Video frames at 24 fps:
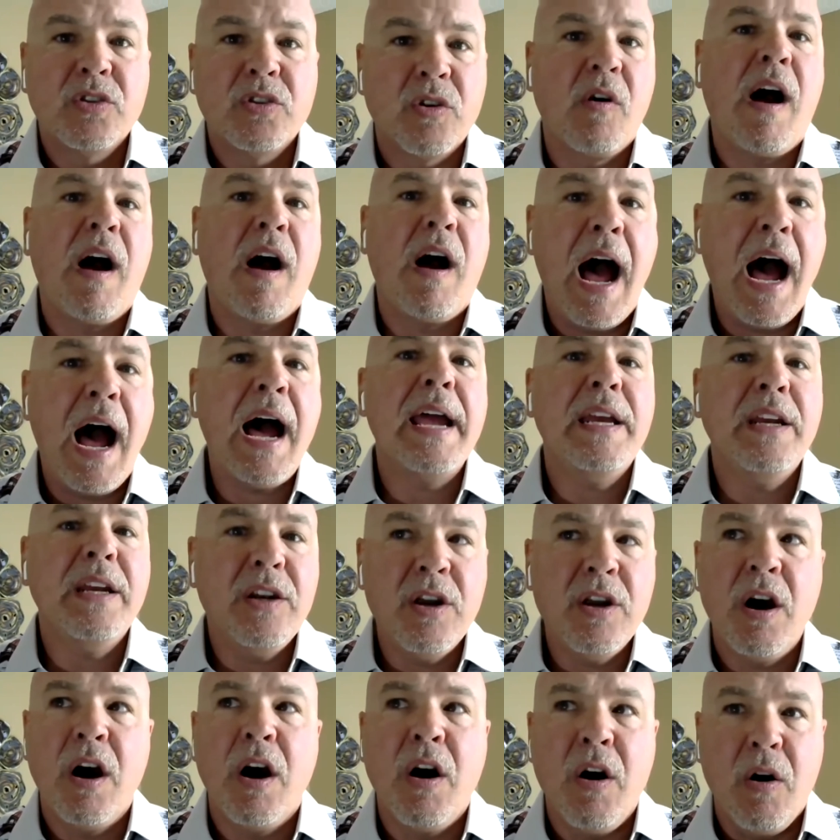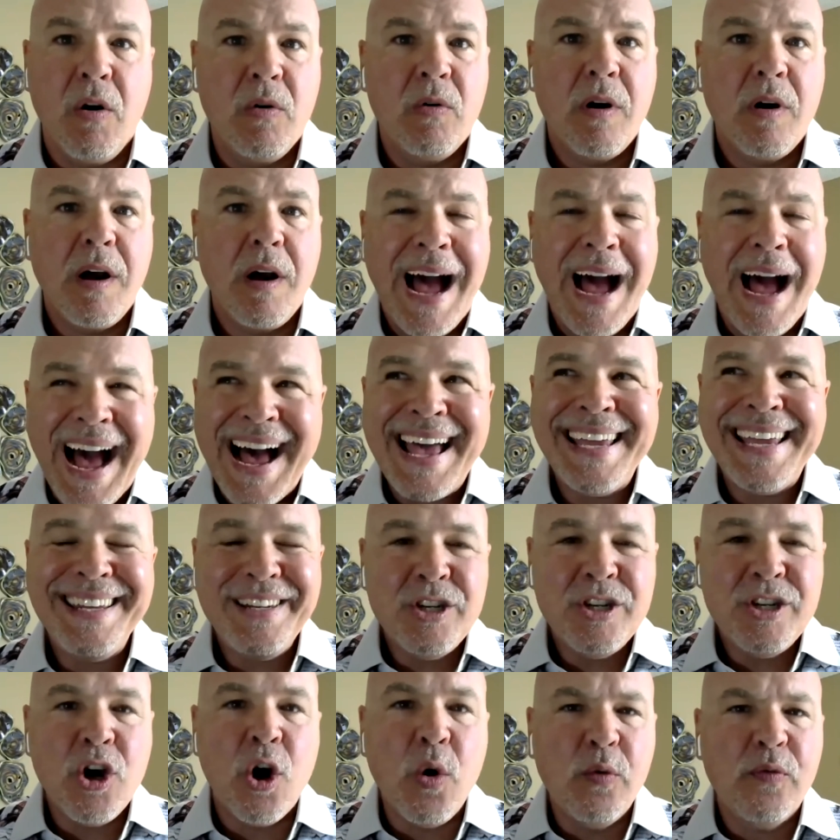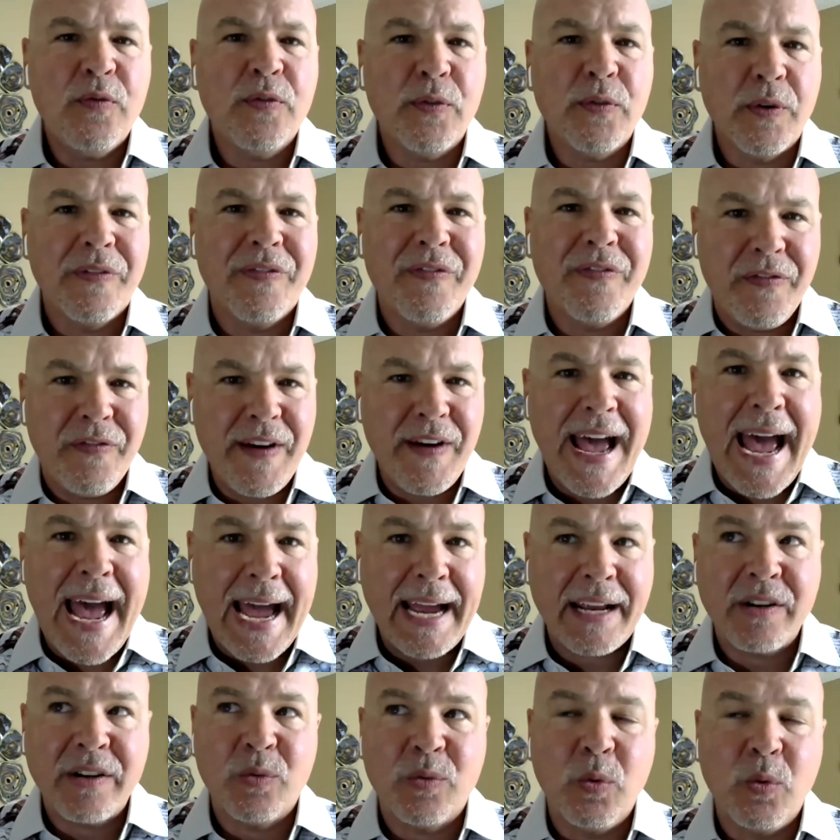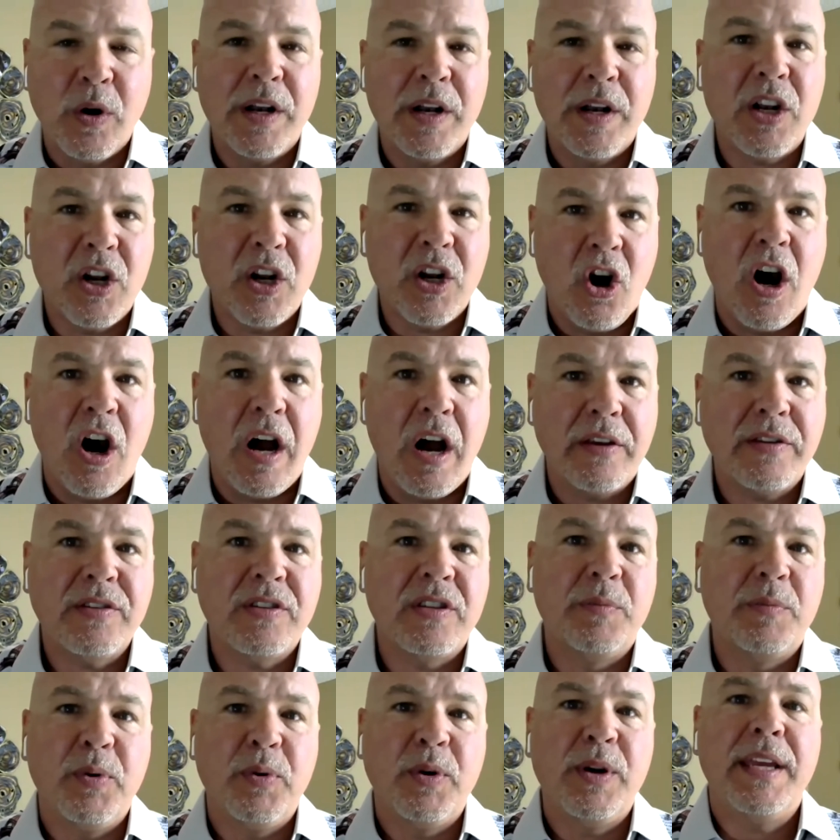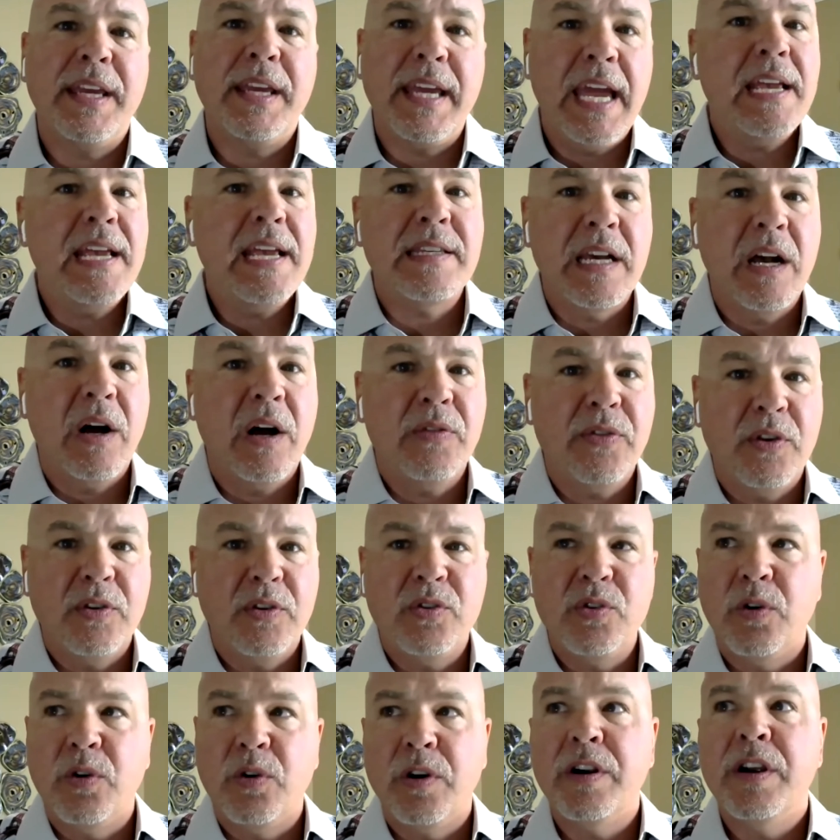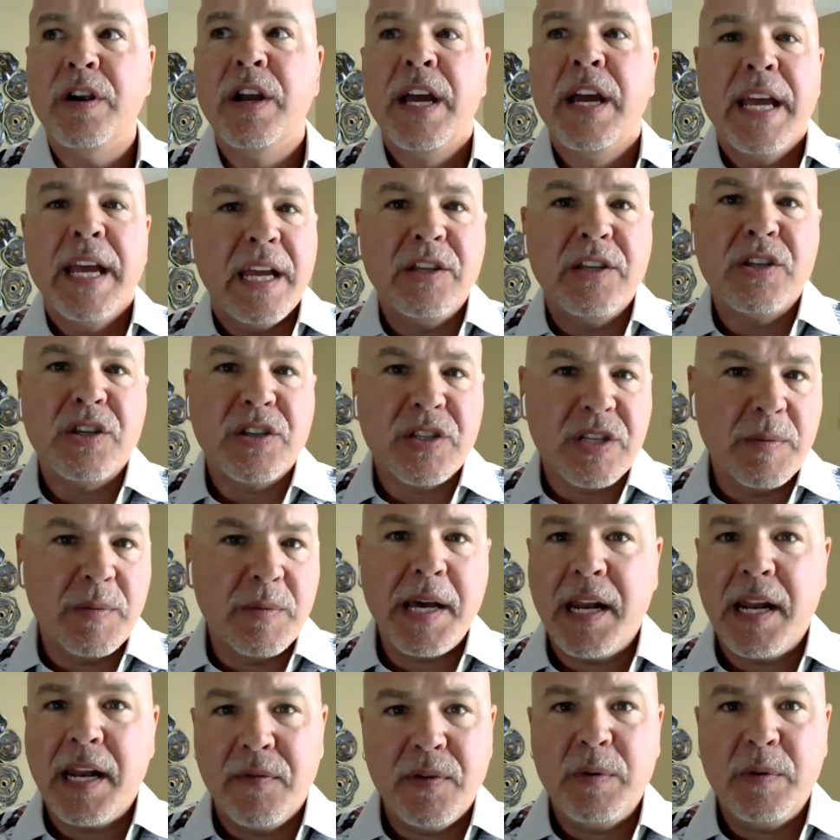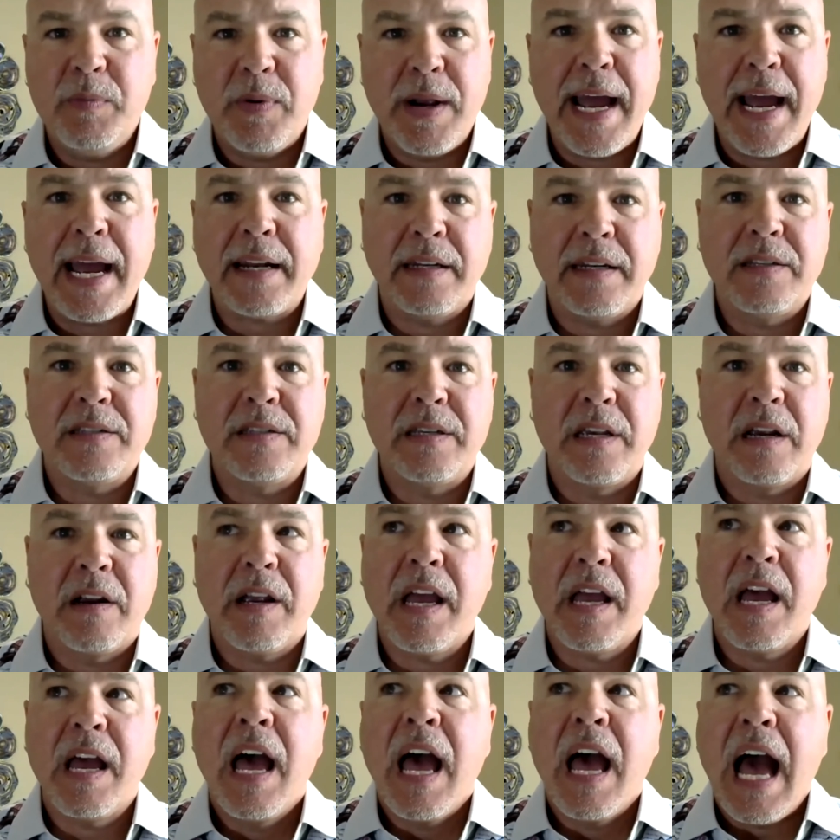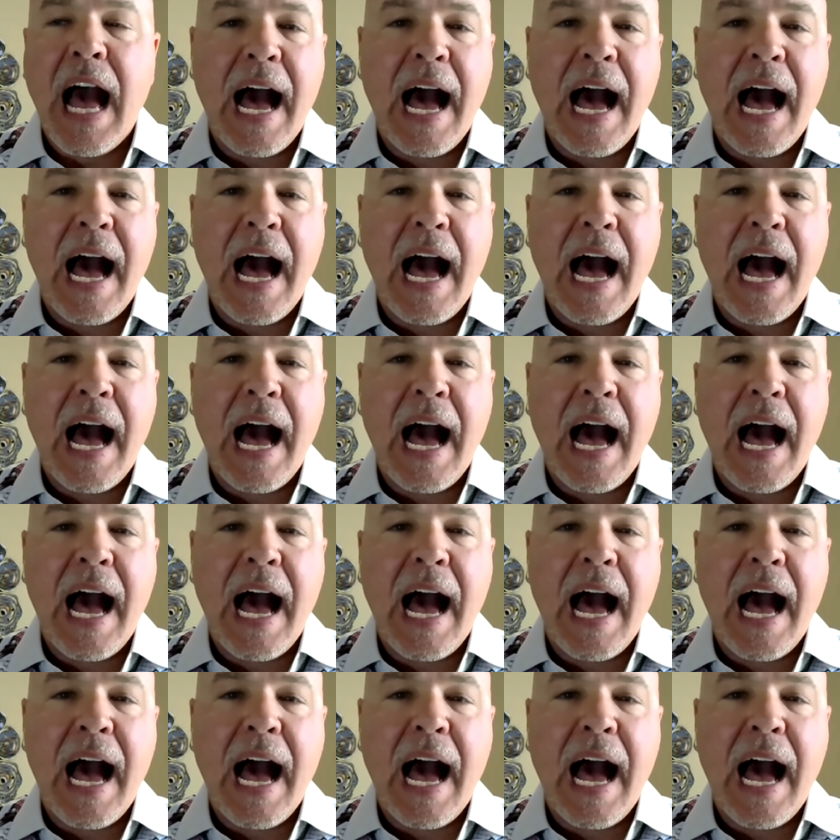So I know I know for a fact what it costs to put a case out the door in just about every practice area.